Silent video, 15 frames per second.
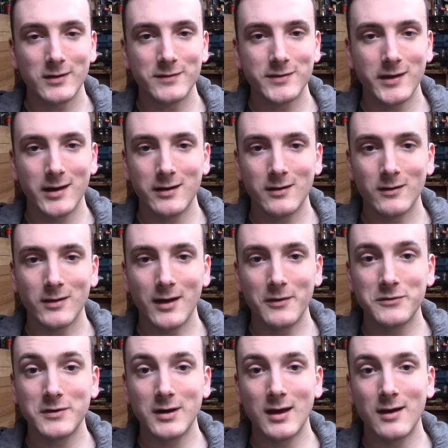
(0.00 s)
is that it
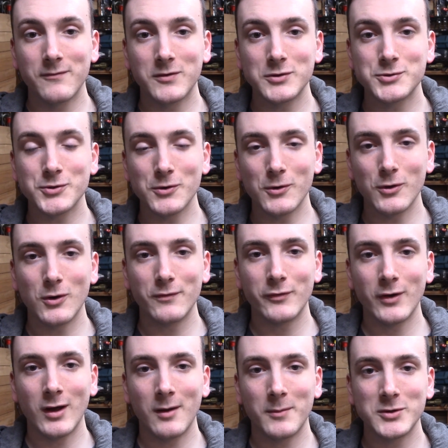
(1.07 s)
allows you to have control
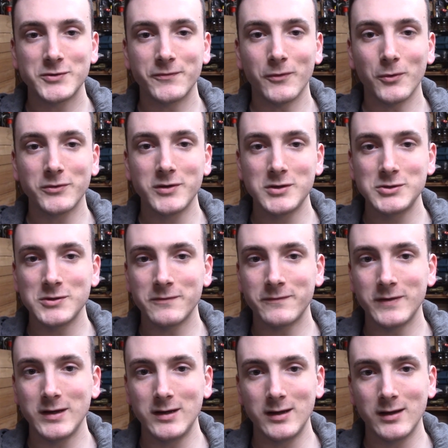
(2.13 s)
over how much voltage you're
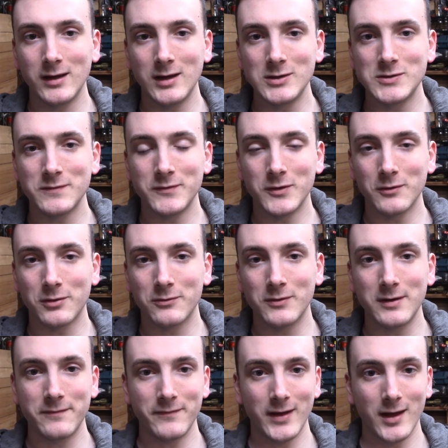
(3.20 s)
feeding each of your
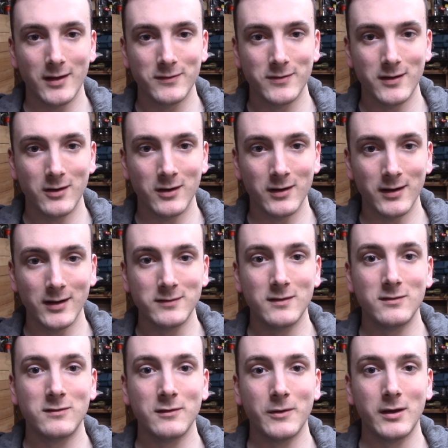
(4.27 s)
three fans that are
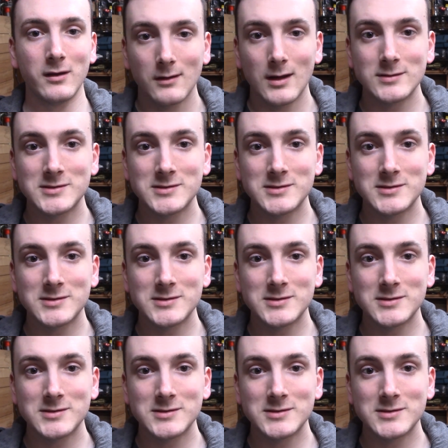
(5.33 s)
connected to it.